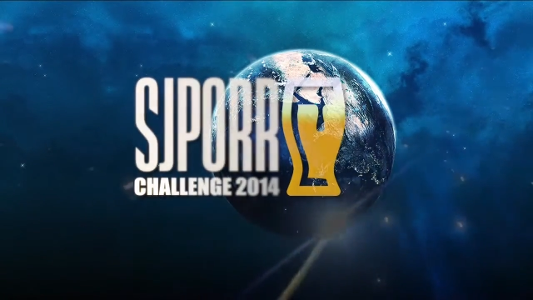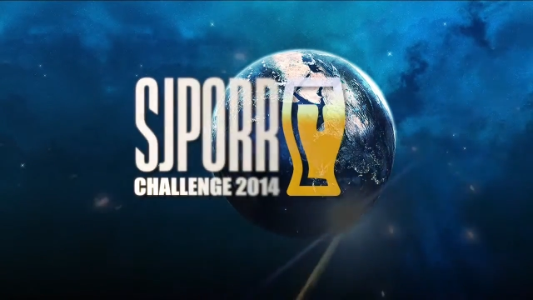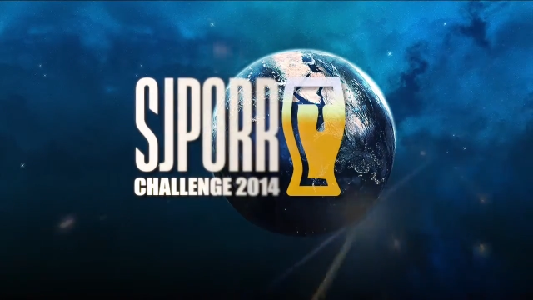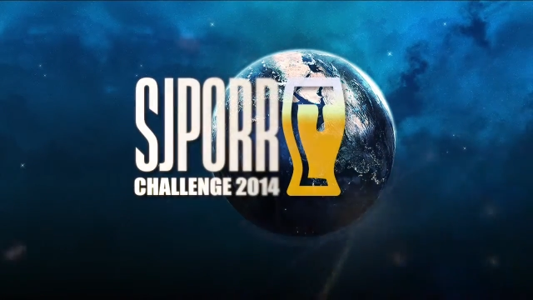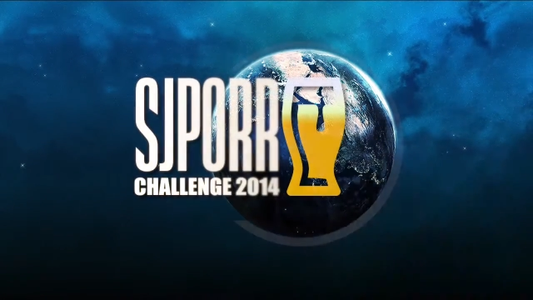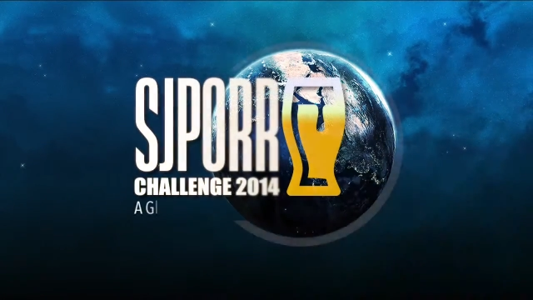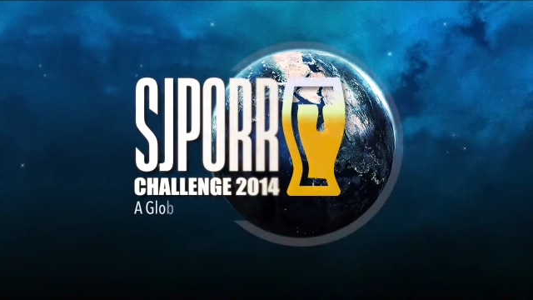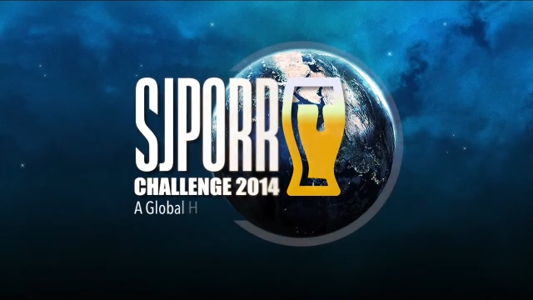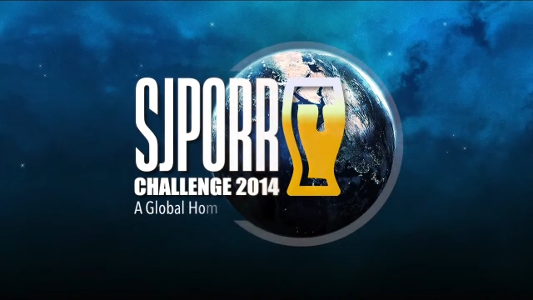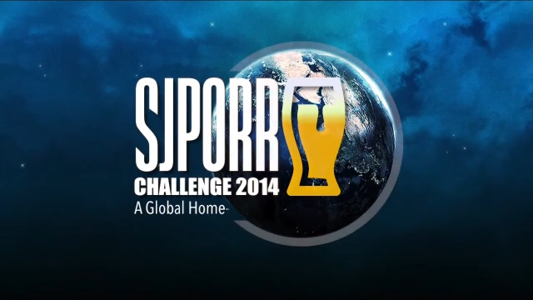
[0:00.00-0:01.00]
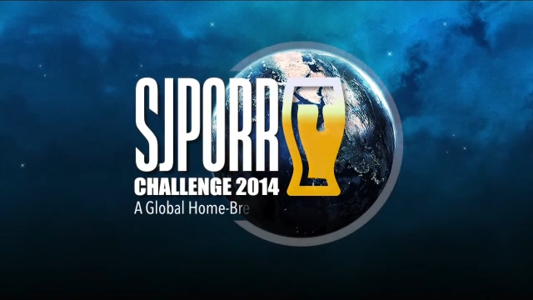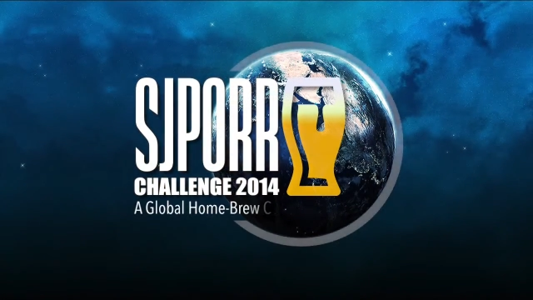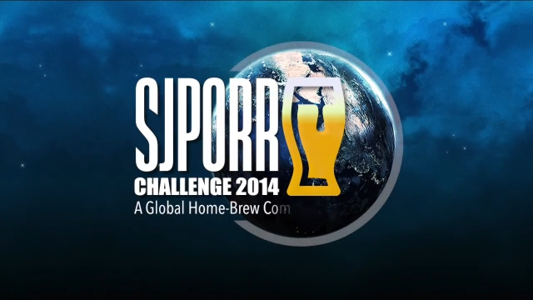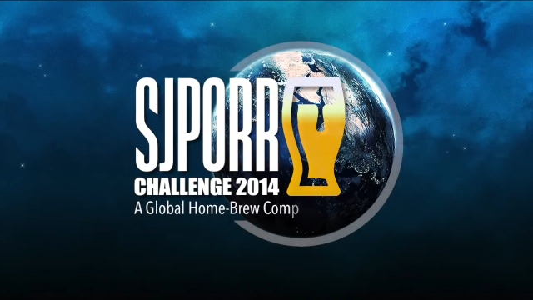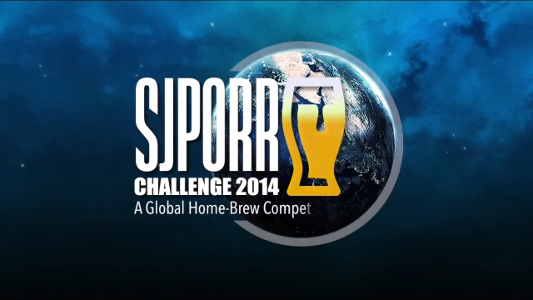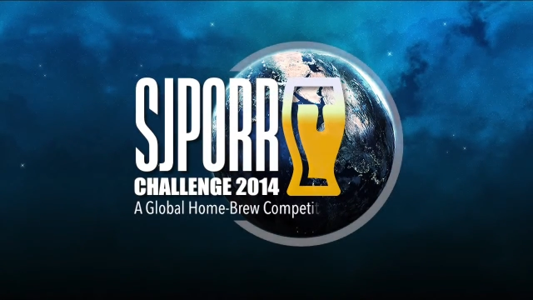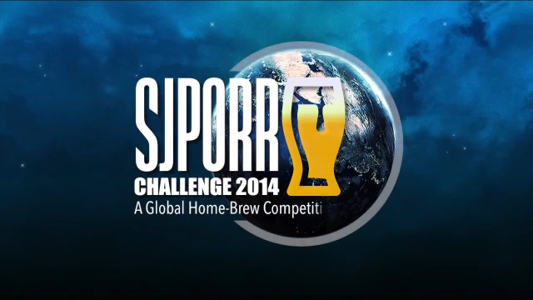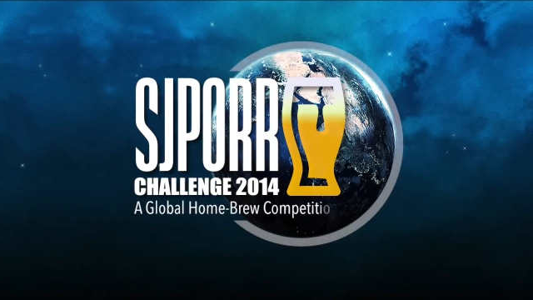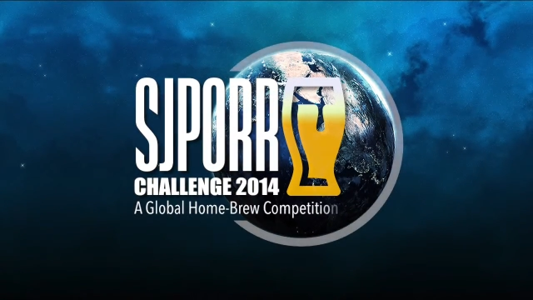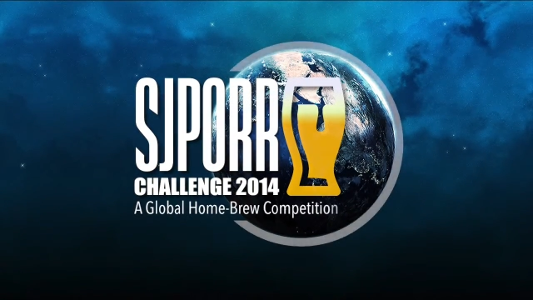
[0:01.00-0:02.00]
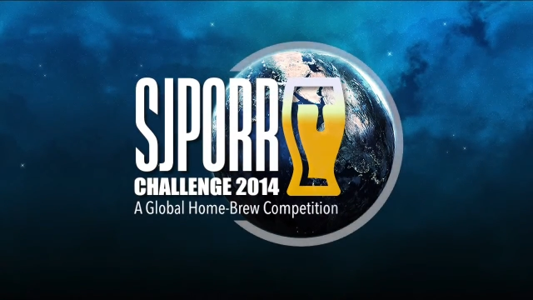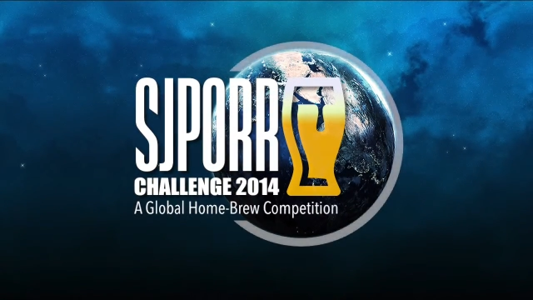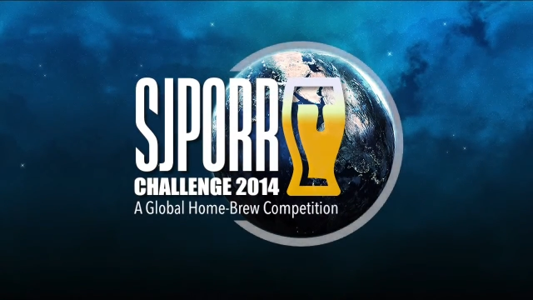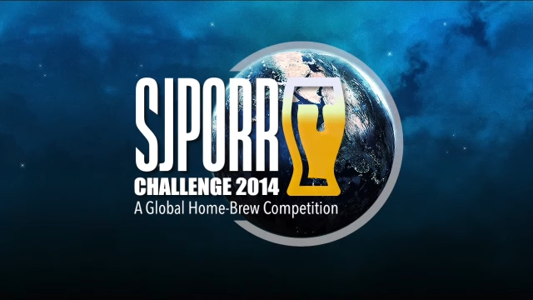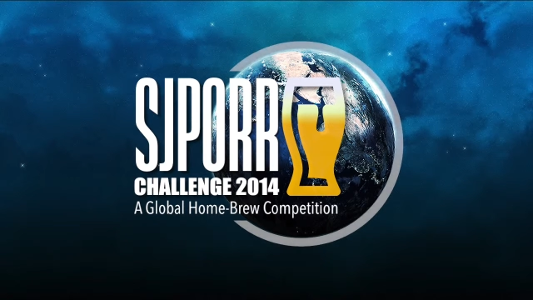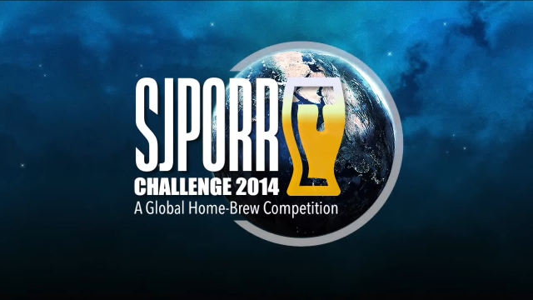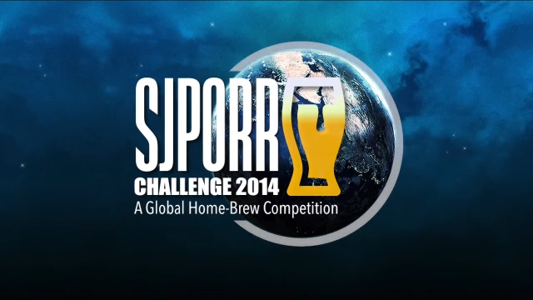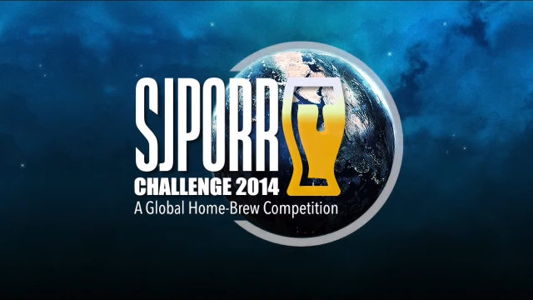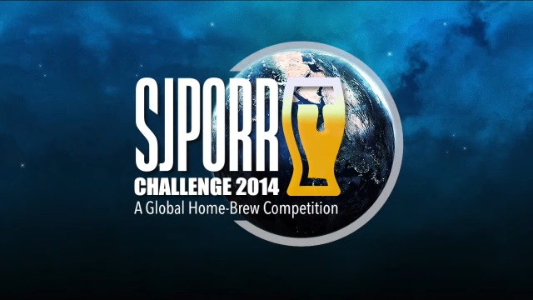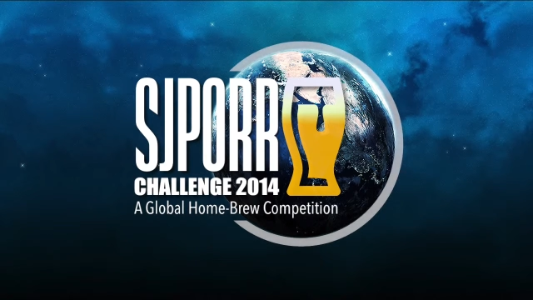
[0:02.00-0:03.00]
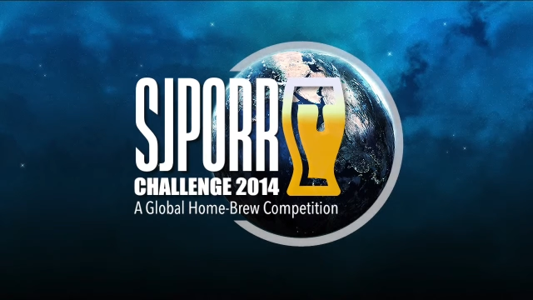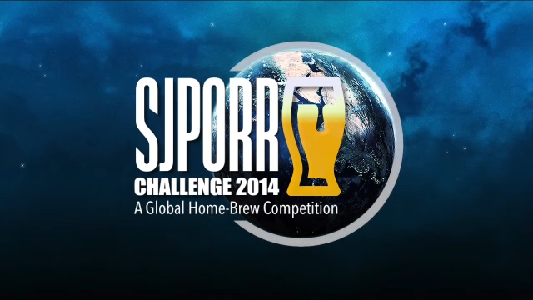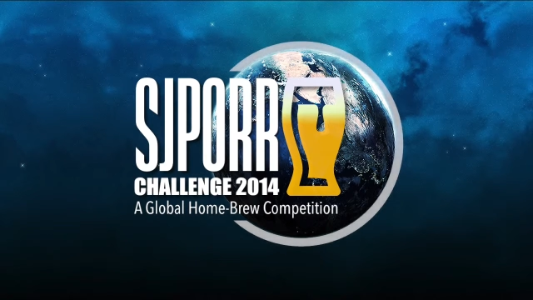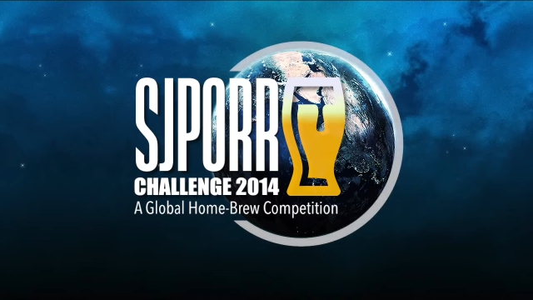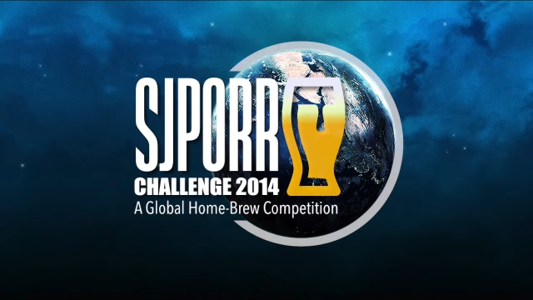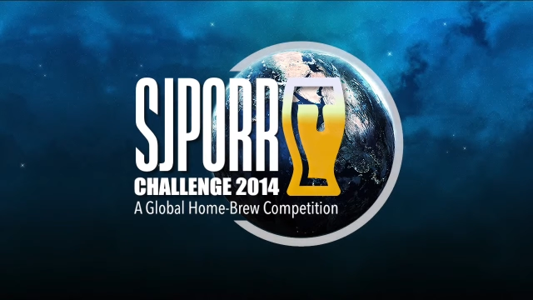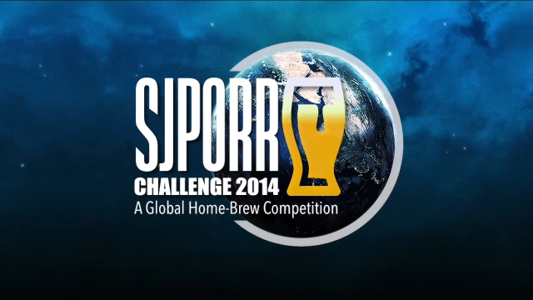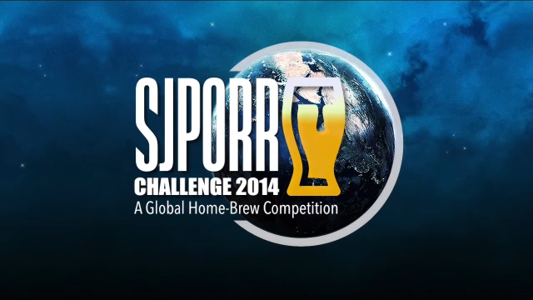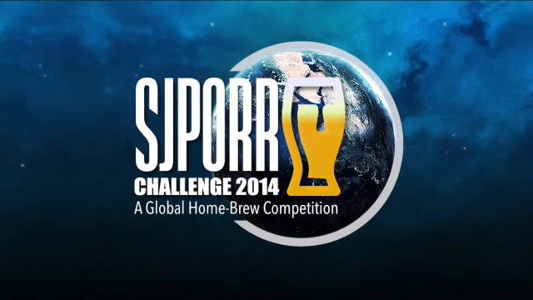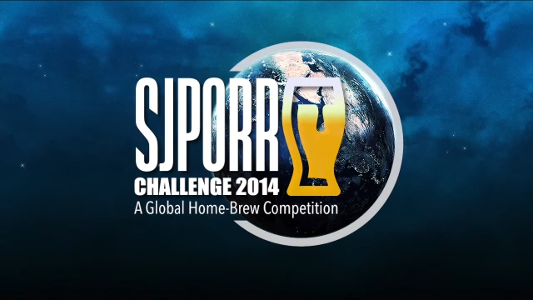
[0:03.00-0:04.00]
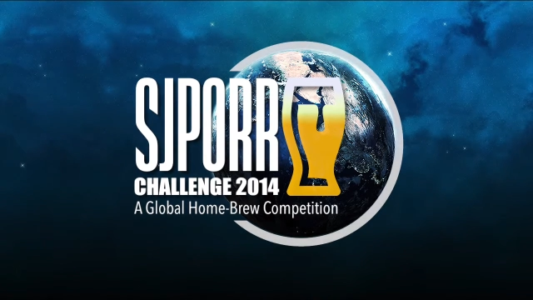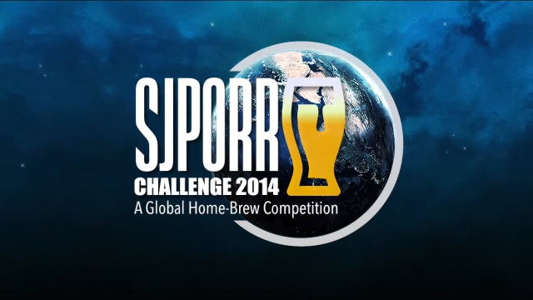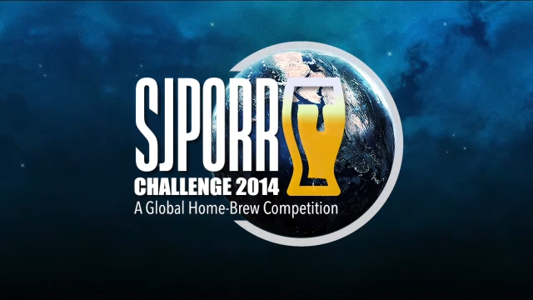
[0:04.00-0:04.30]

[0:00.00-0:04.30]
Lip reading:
(no speaker visible)